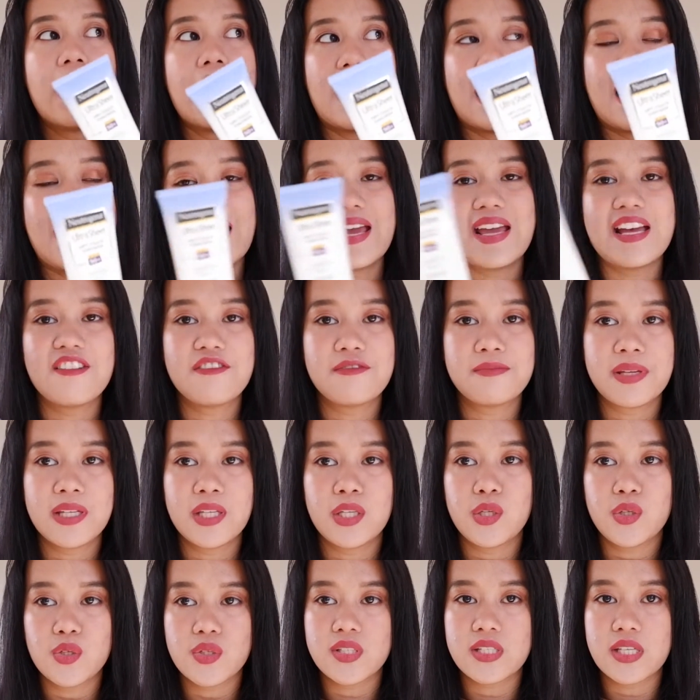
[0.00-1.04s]
I have been
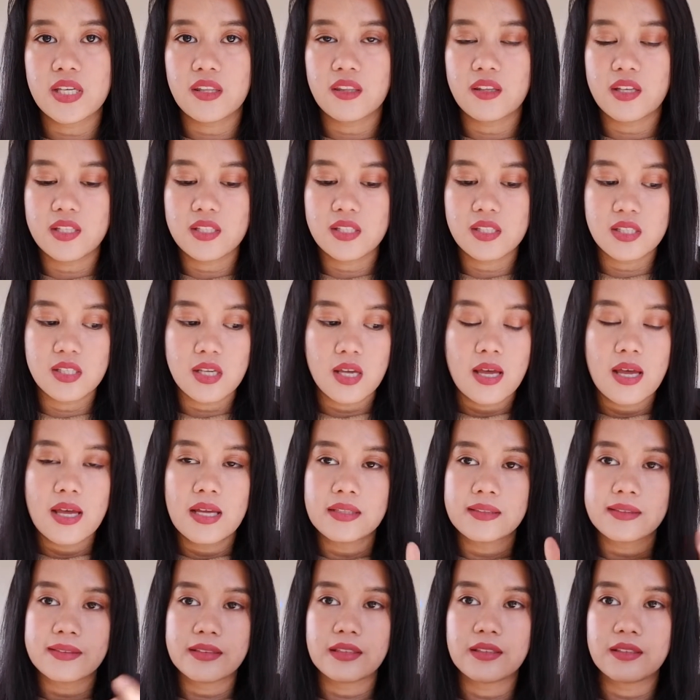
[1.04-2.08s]
using this
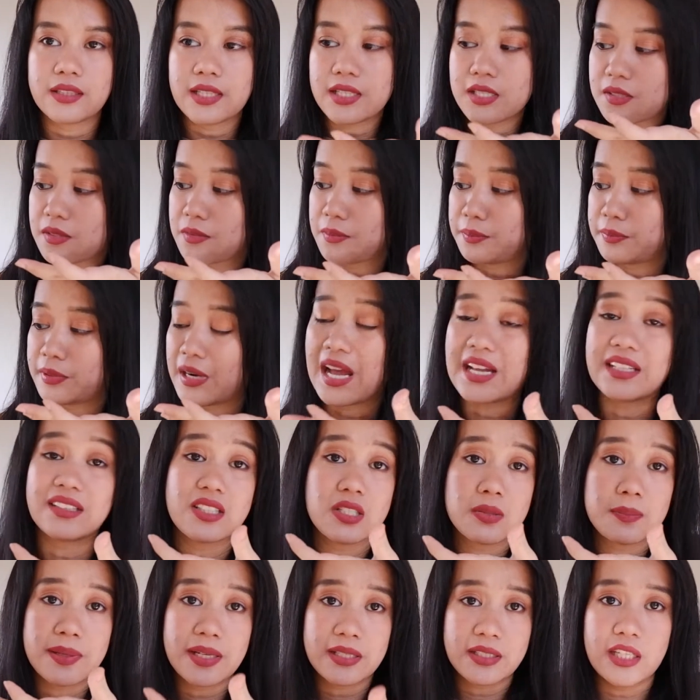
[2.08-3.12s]
brand,
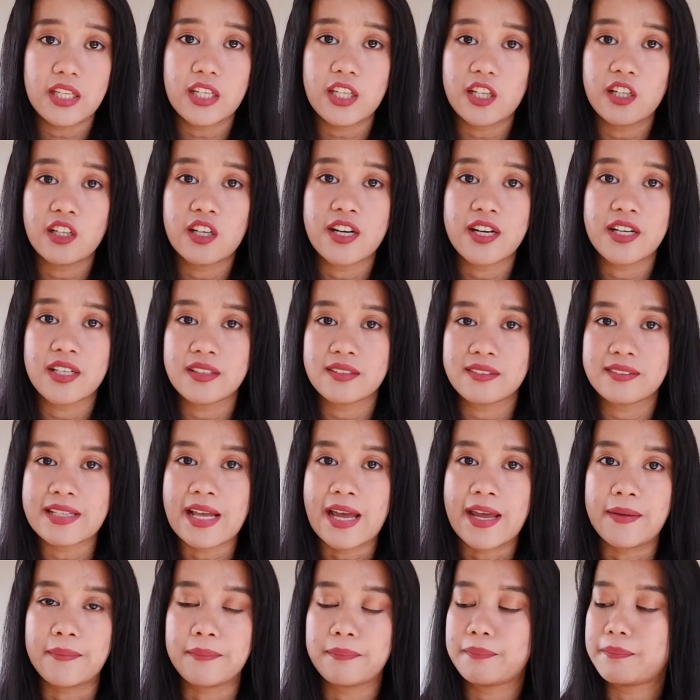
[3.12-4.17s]
this particular
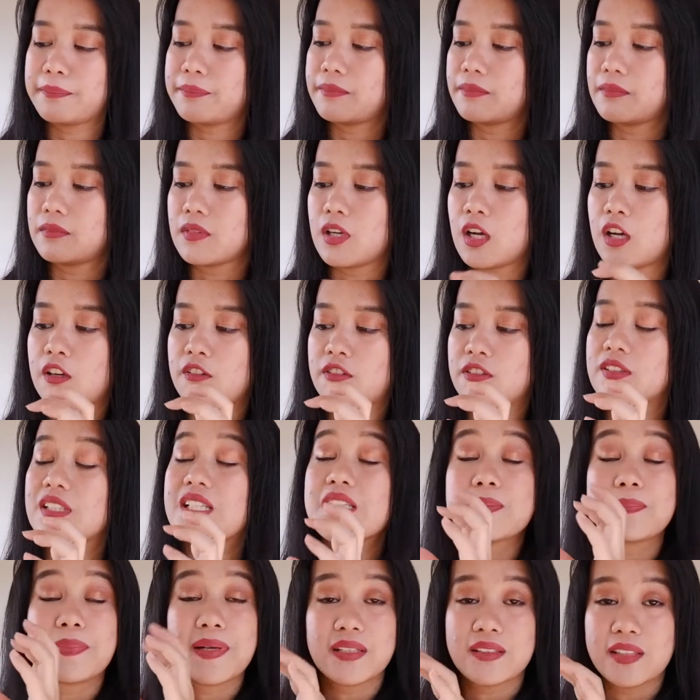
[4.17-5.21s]

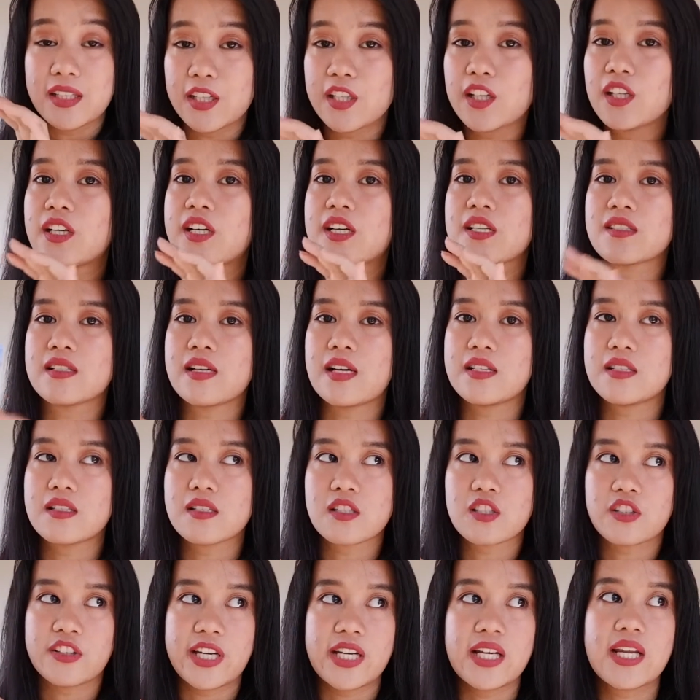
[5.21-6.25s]

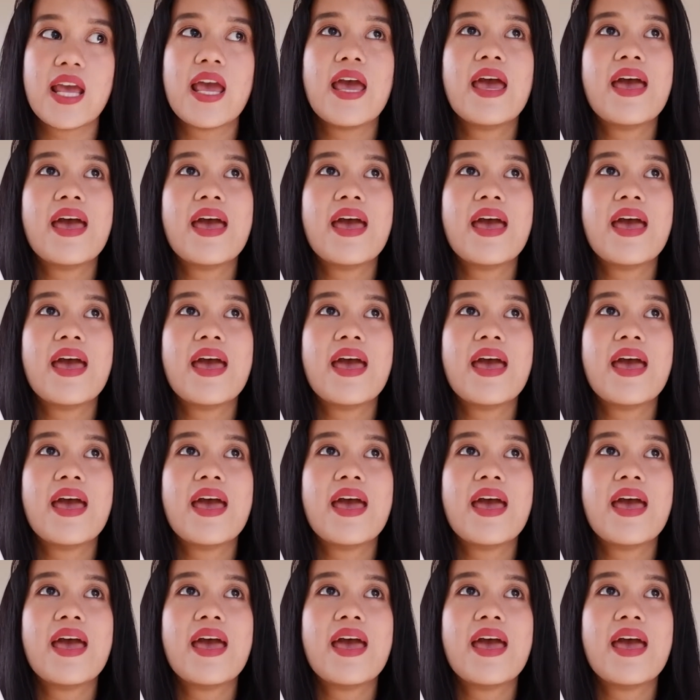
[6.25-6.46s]
sunscreen